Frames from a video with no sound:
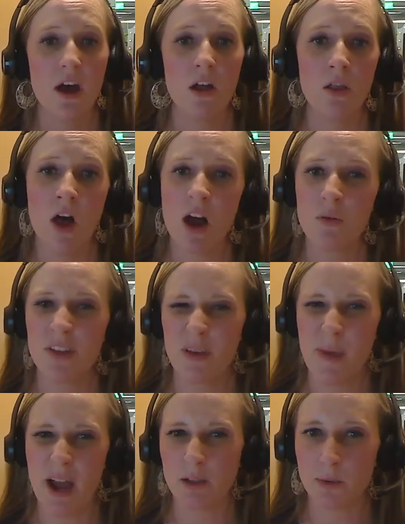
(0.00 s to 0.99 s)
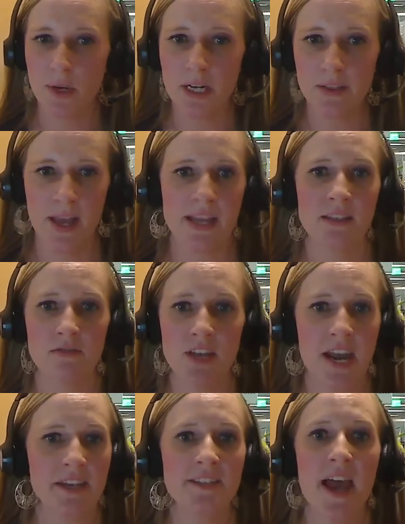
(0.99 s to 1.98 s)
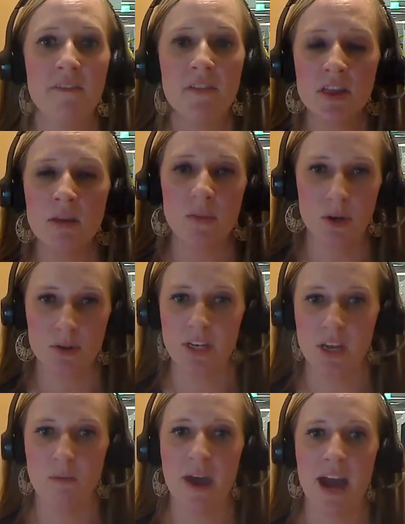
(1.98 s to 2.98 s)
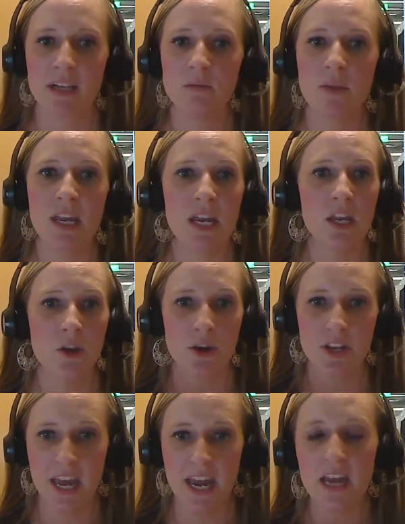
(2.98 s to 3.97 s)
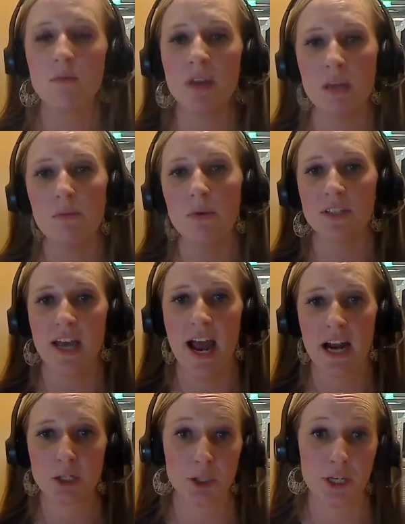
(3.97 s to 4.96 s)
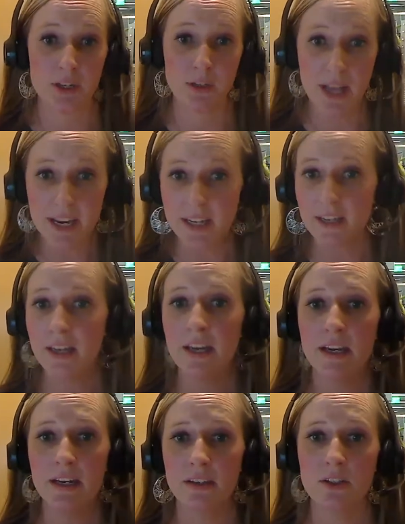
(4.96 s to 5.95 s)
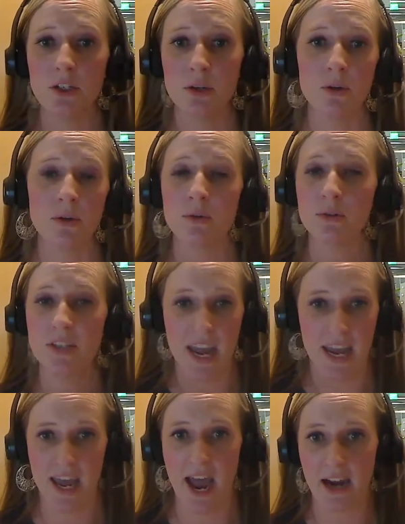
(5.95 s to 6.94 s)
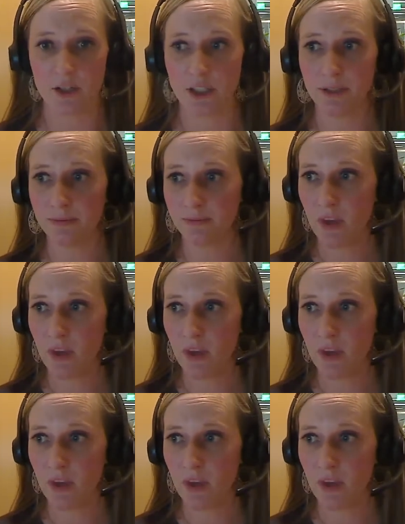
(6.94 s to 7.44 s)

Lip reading: along with about 20 lines of text, having the most impact, meaning you're getting people to actually click to take action.